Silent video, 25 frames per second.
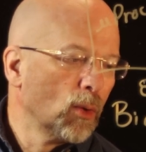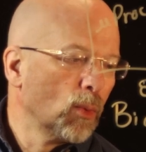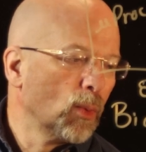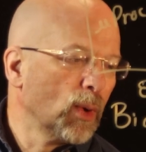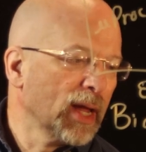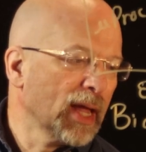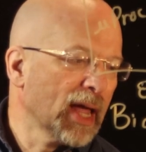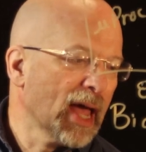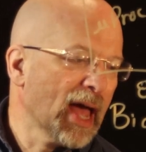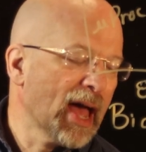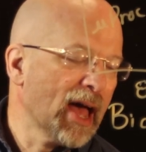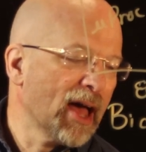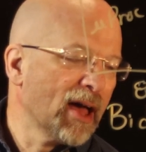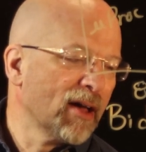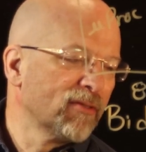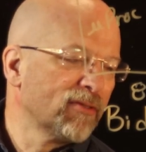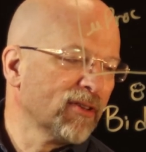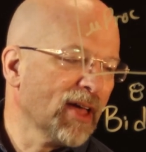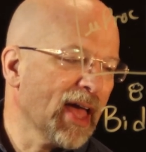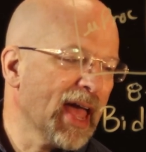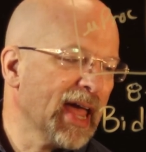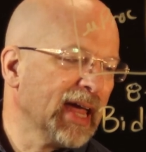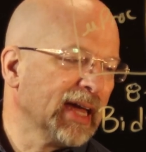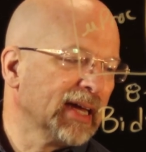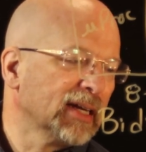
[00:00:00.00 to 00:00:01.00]
we have
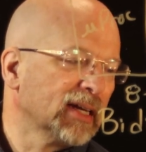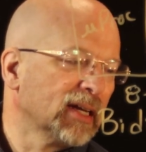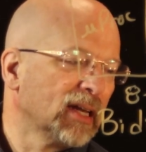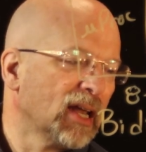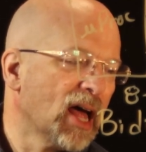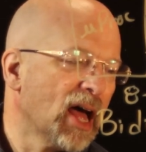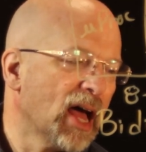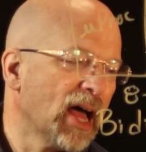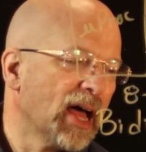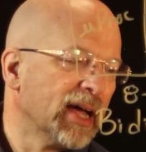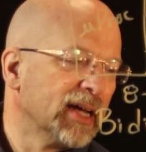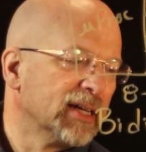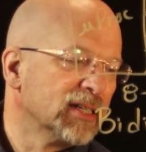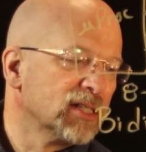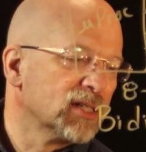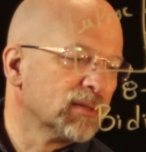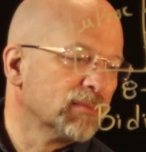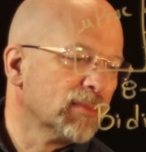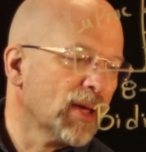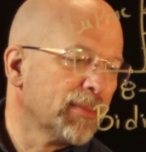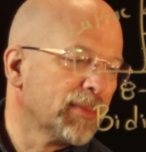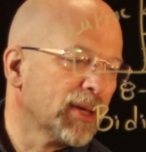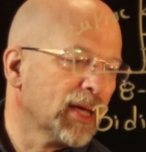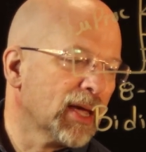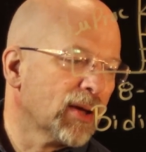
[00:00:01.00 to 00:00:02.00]
eight lines, and
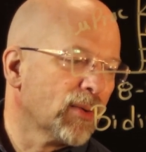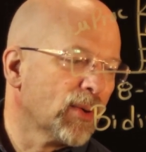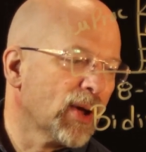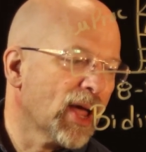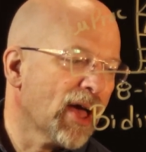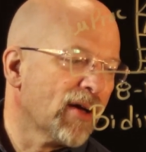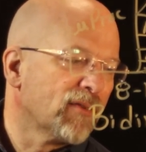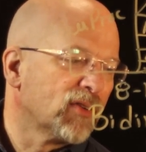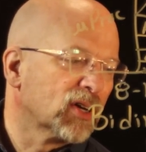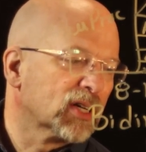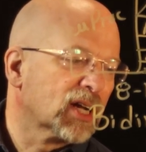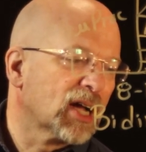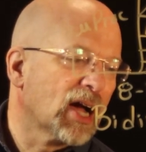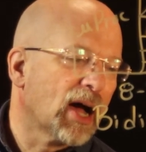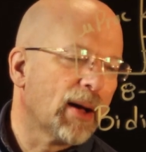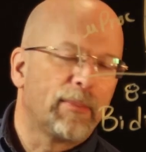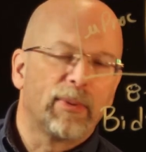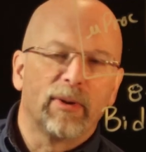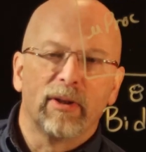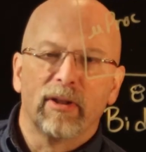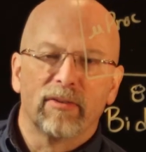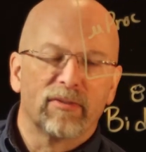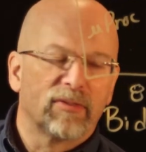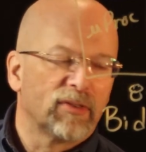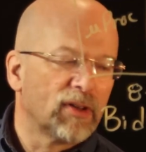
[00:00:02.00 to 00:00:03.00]
maybe we have a
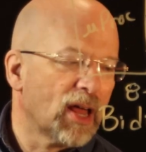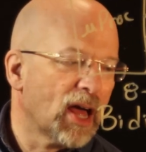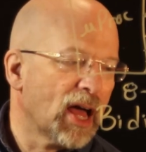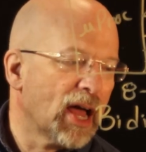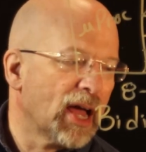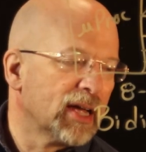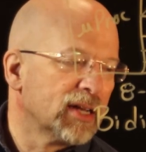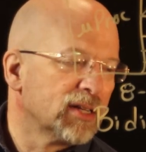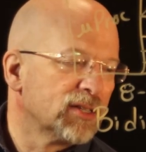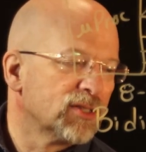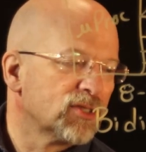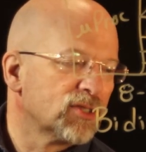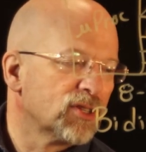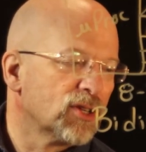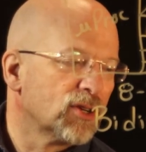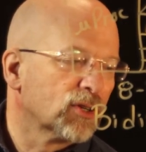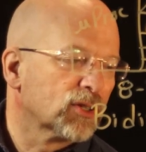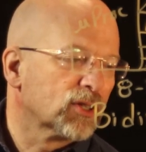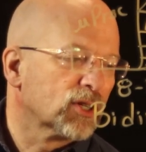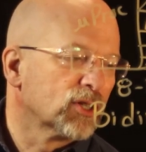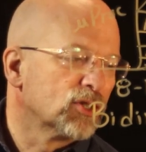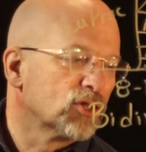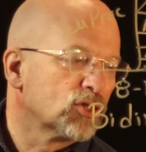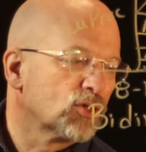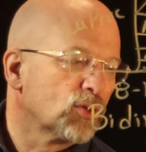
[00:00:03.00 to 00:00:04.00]
couple of lines that are
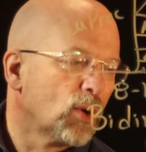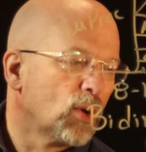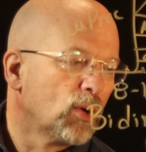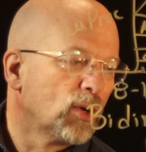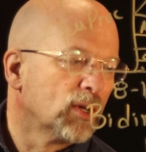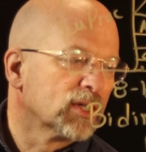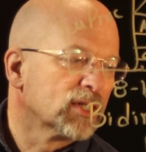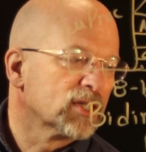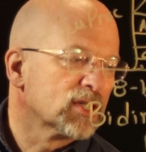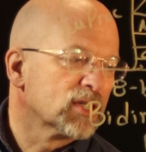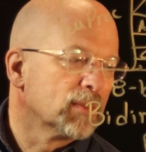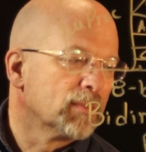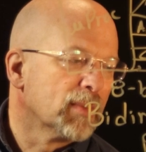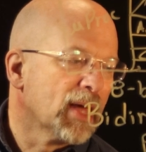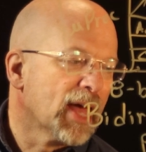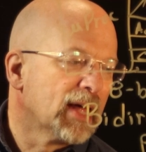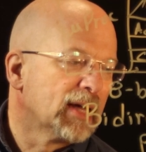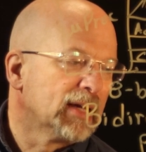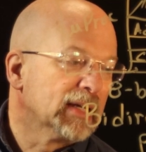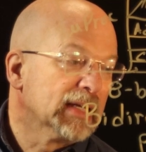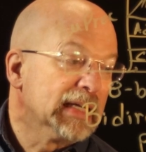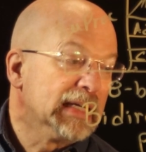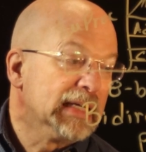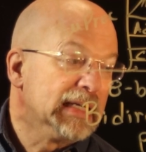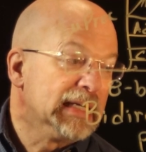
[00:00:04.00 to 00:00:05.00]
controlling some
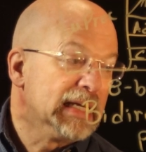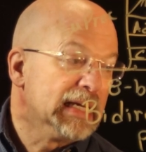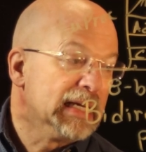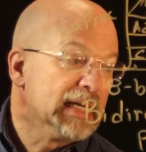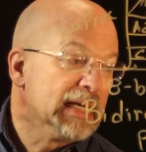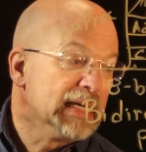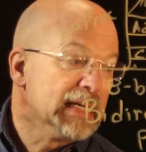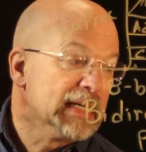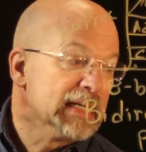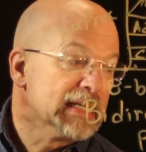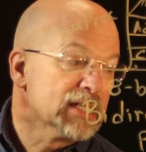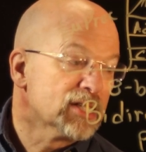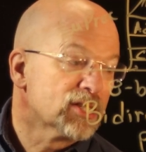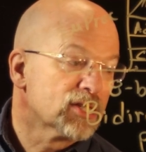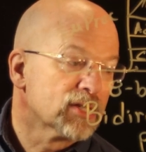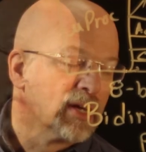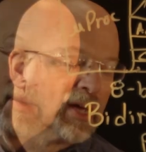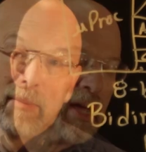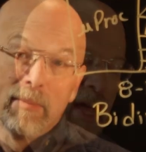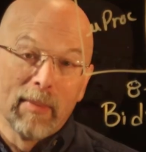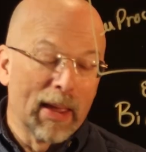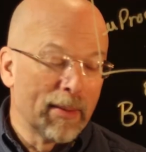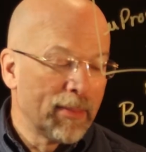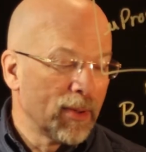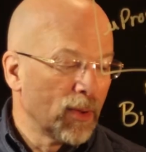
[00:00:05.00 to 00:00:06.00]
LEDs.
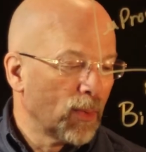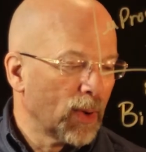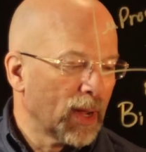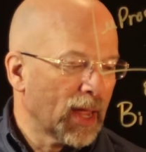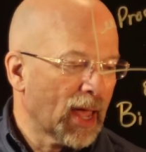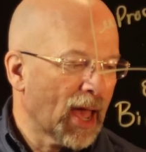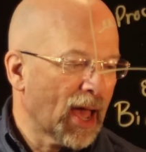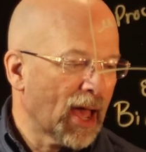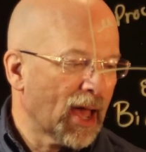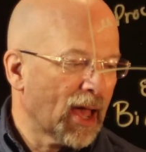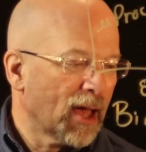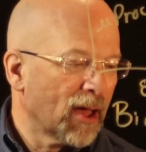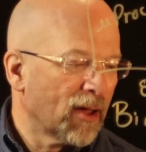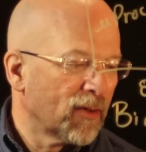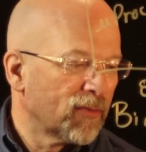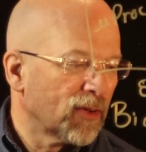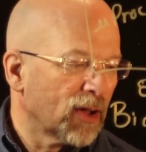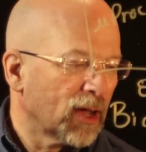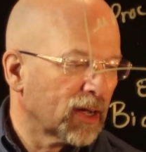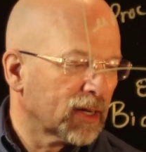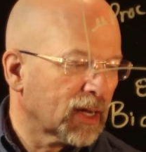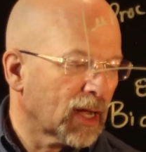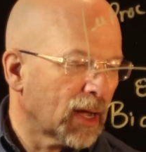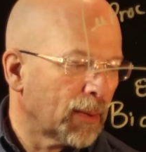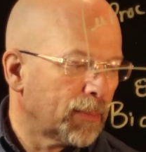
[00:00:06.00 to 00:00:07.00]
Maybe we have
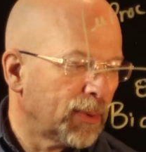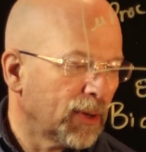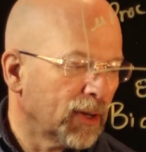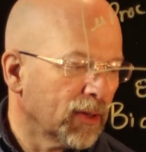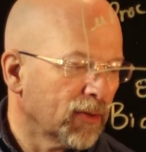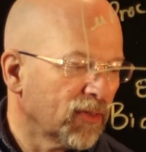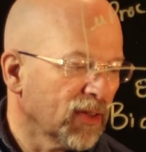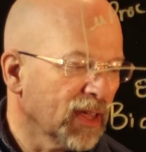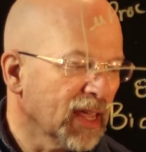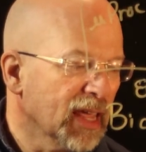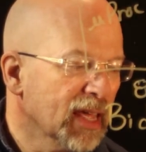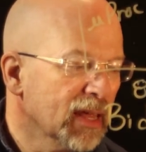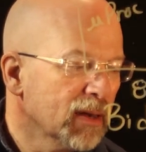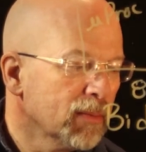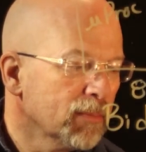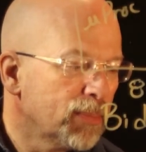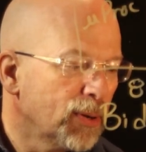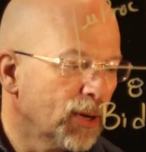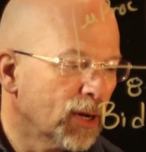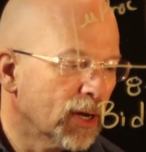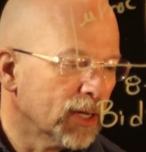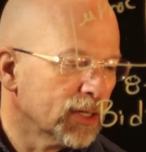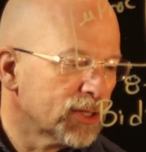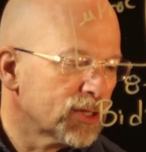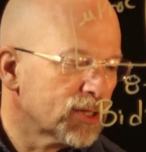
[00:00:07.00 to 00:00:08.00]
a couple of
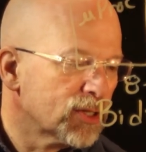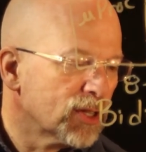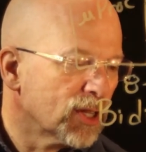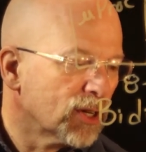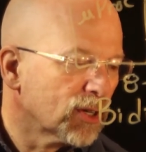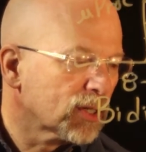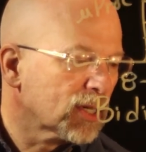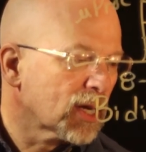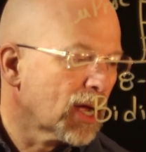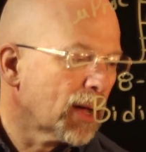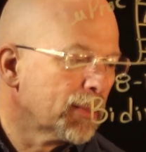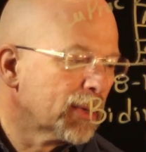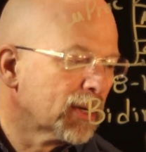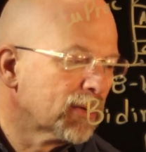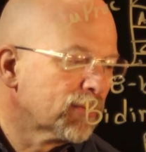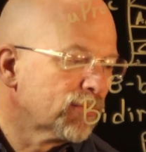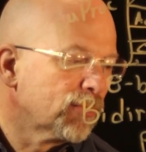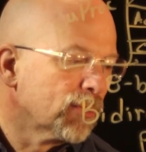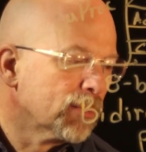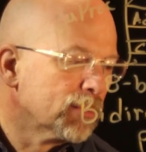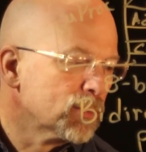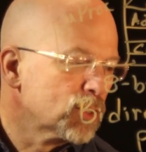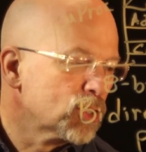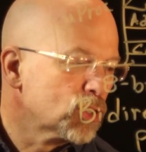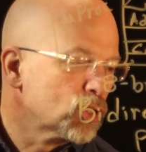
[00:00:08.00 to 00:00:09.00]
inputs that are coming
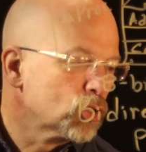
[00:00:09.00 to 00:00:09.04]
from